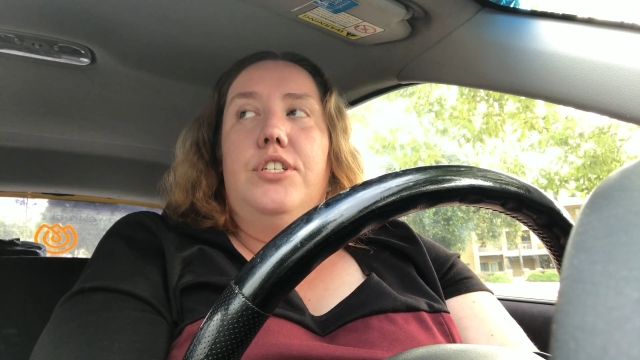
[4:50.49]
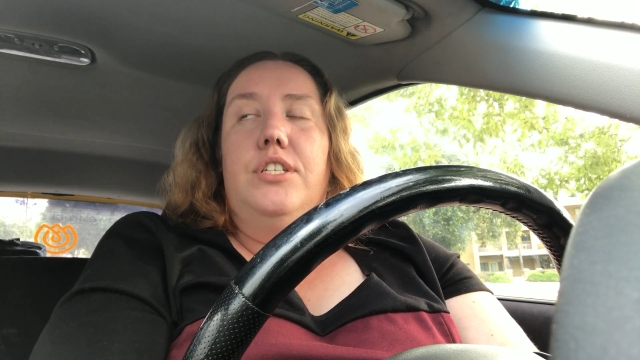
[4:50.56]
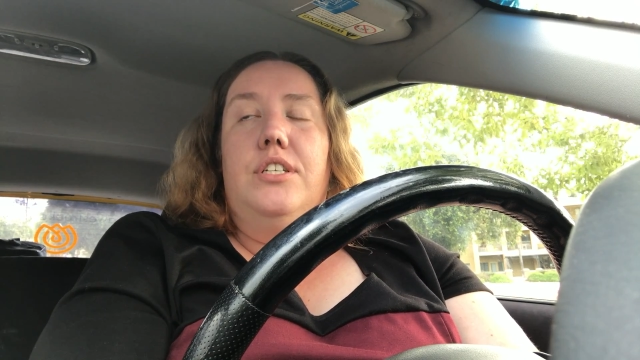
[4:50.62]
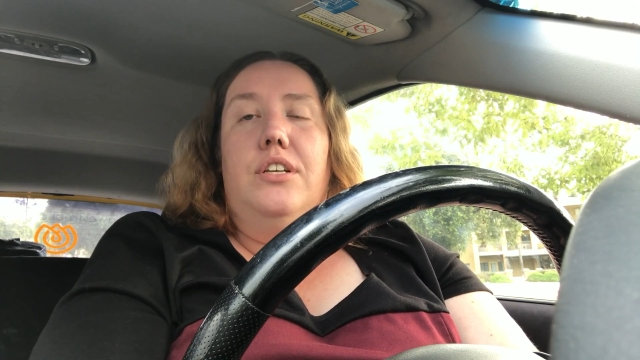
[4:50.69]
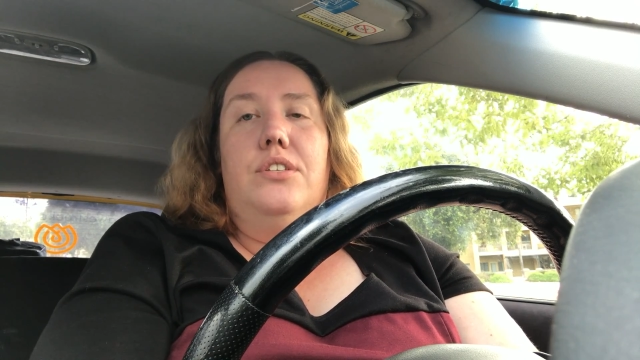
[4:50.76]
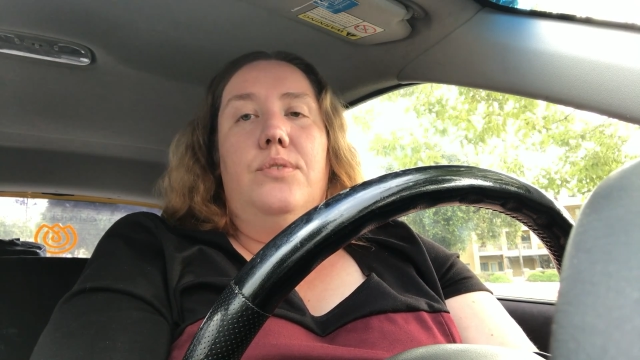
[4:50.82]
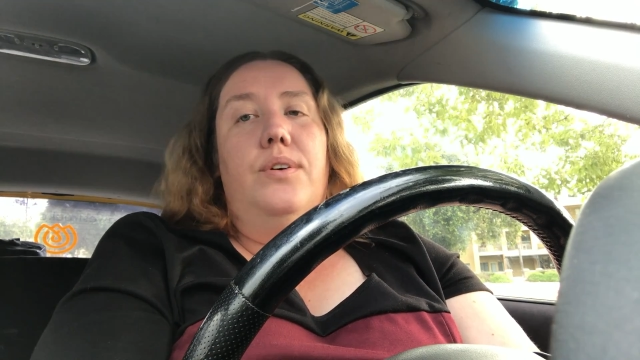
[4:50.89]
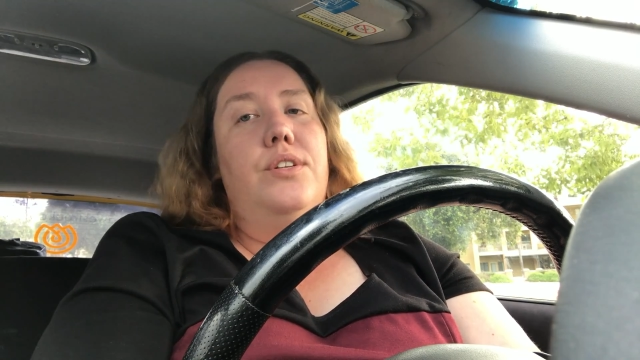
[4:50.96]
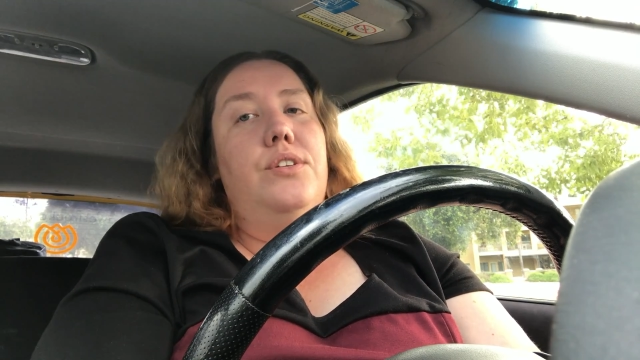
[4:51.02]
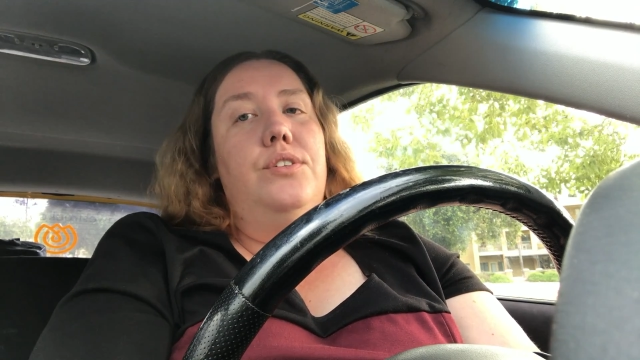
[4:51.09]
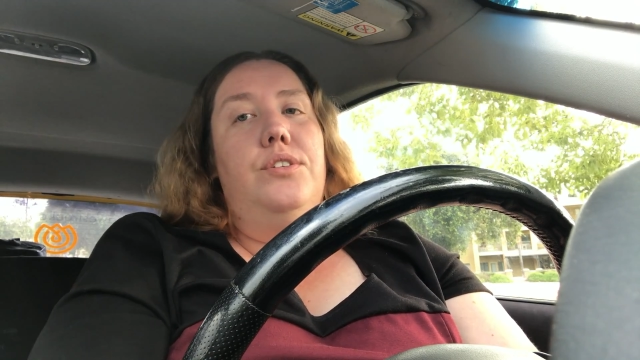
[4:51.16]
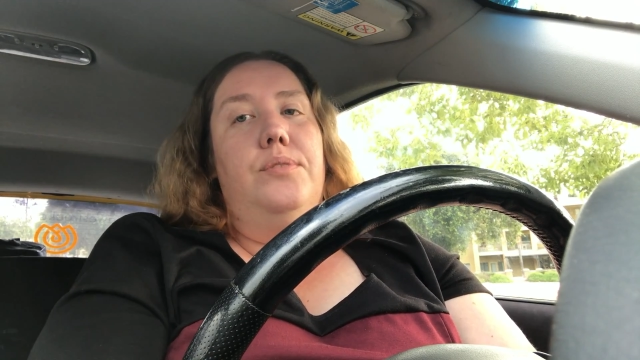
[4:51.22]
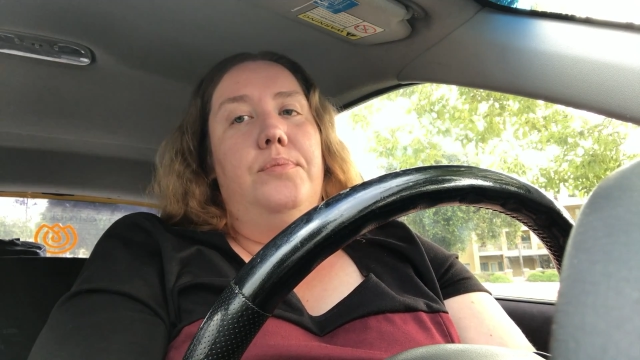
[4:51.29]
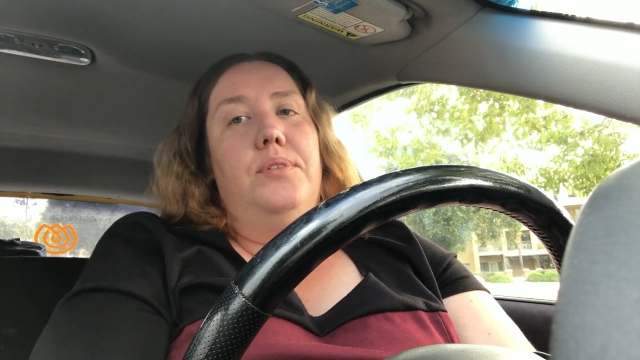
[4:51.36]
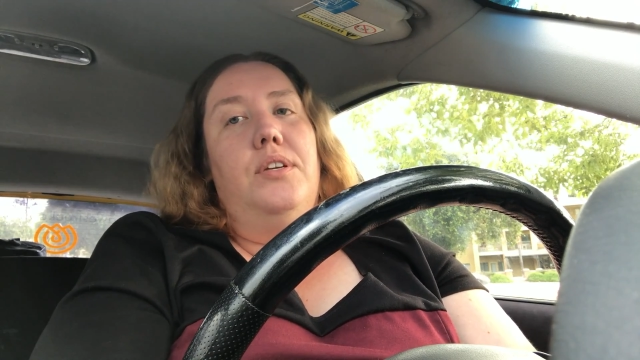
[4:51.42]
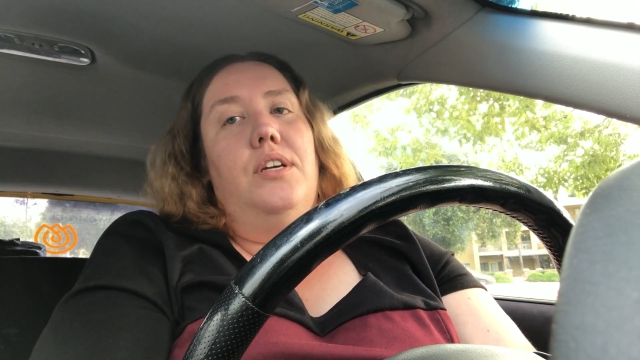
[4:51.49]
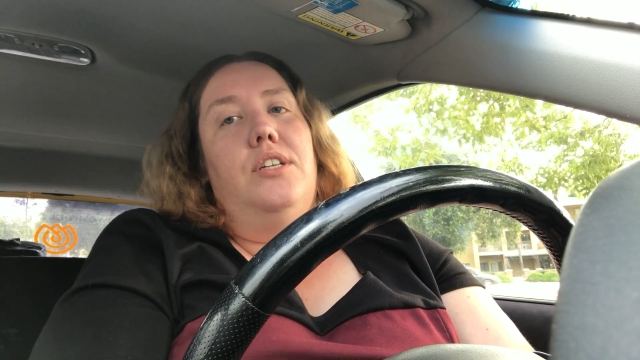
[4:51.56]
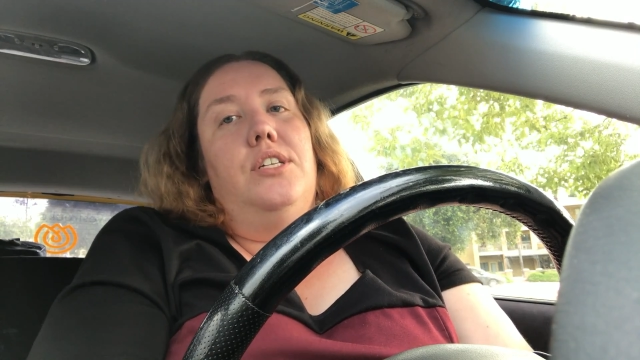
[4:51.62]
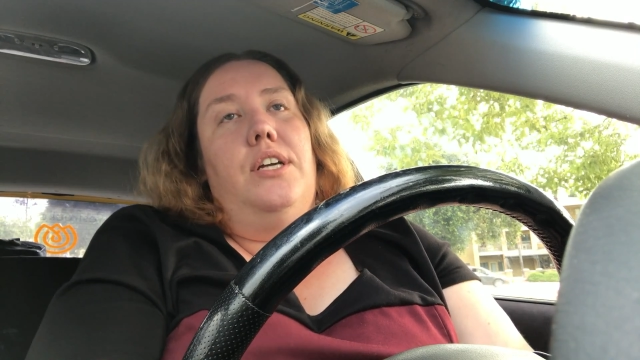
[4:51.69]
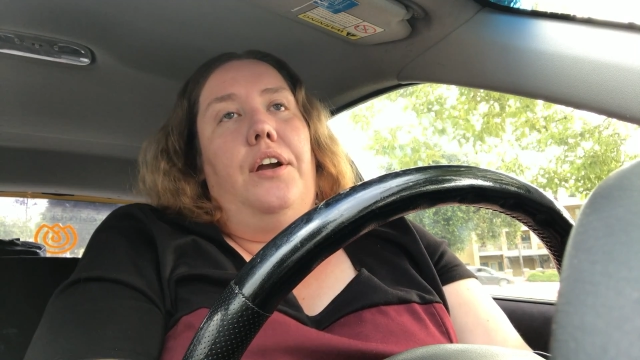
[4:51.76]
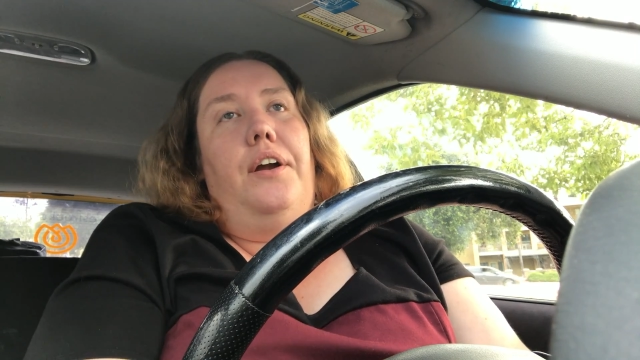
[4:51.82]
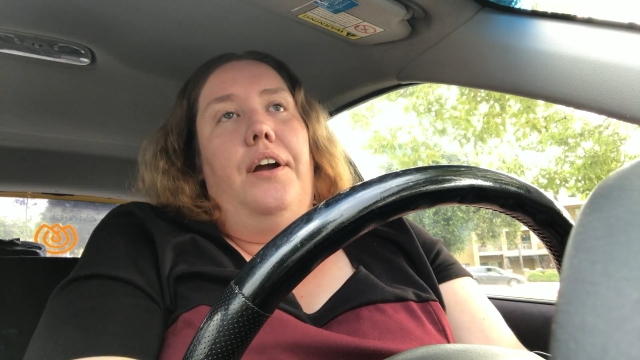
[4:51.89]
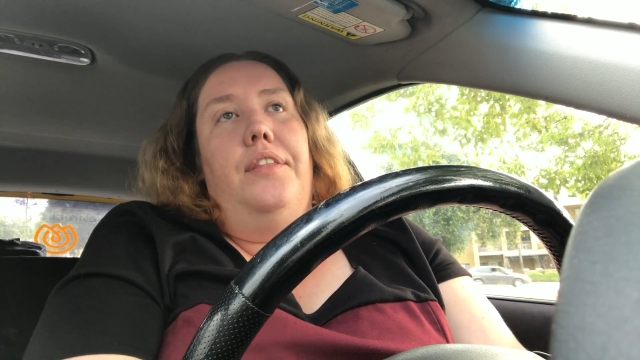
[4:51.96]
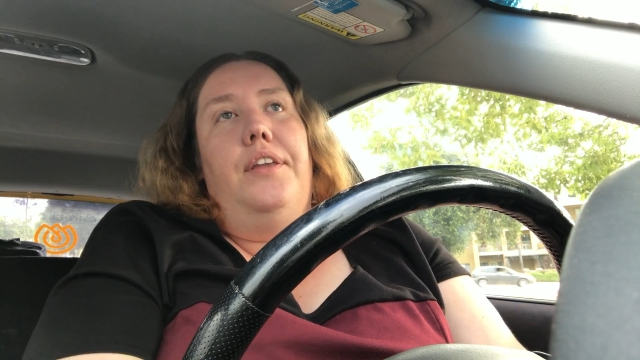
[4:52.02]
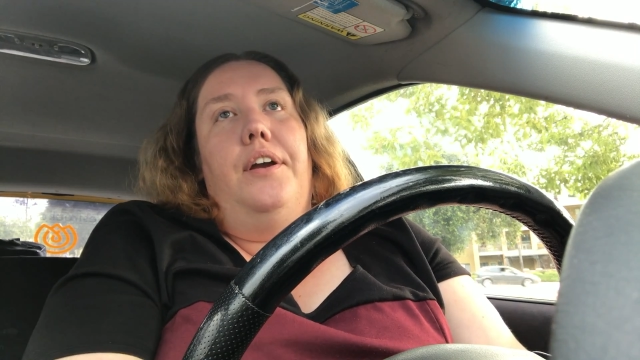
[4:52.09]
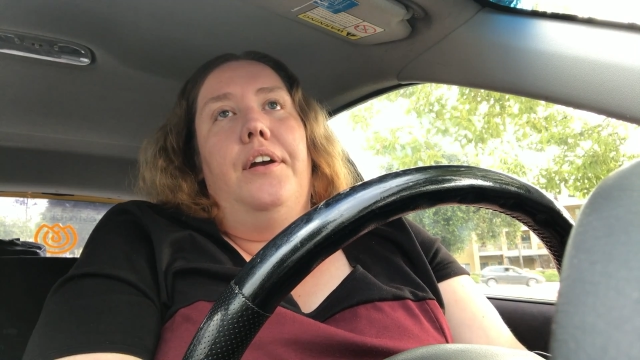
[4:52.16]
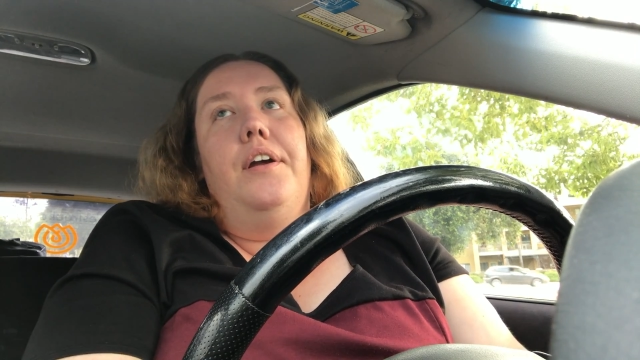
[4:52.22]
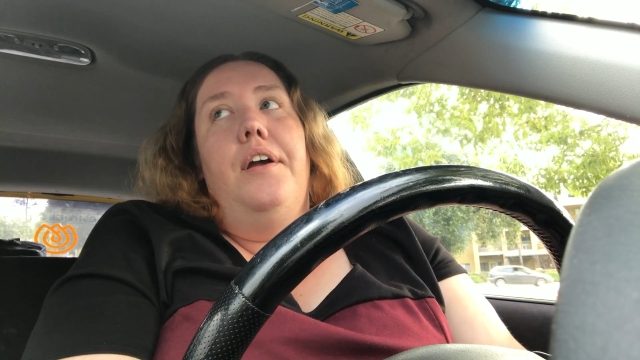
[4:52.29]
She's also on YouTube, so you can check her out there.